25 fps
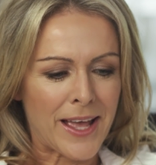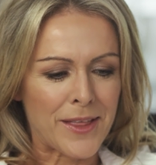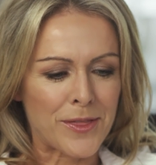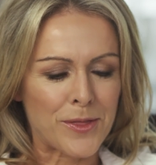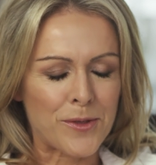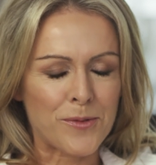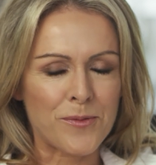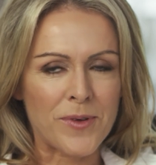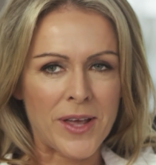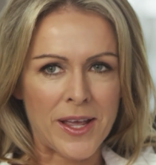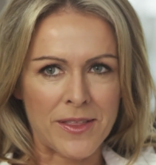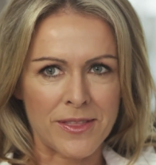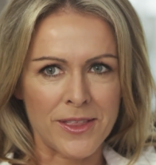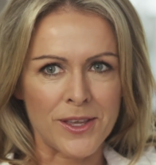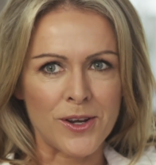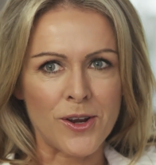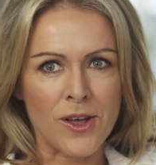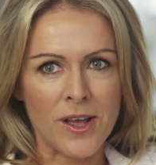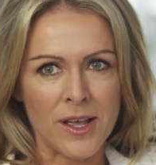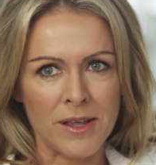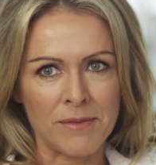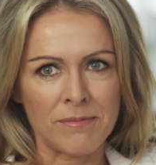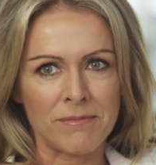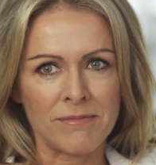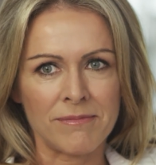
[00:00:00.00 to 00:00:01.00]
and the fact that
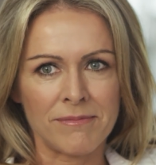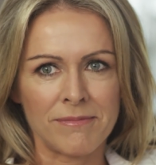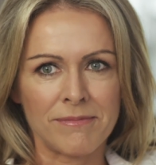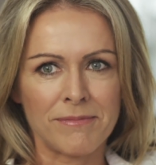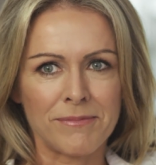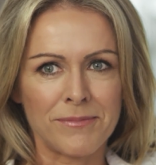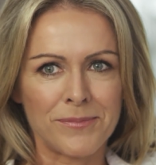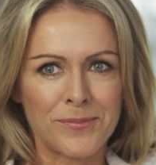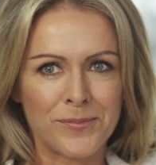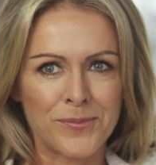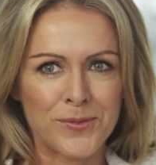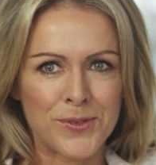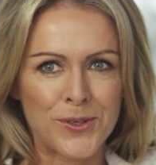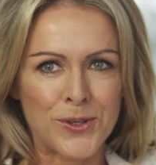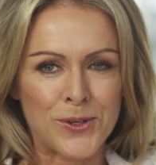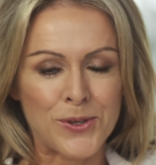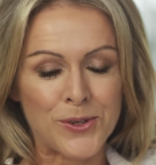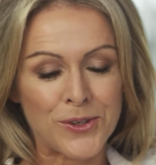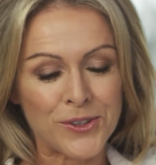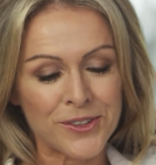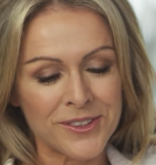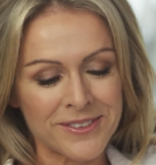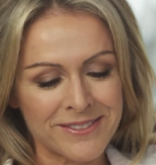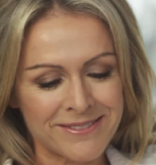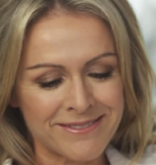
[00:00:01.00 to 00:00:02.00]
I'm, you
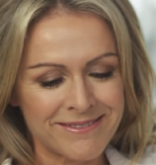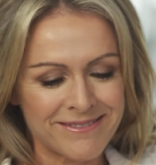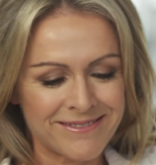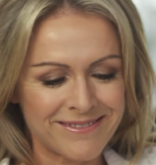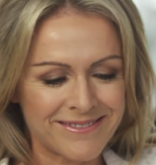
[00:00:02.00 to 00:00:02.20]
know,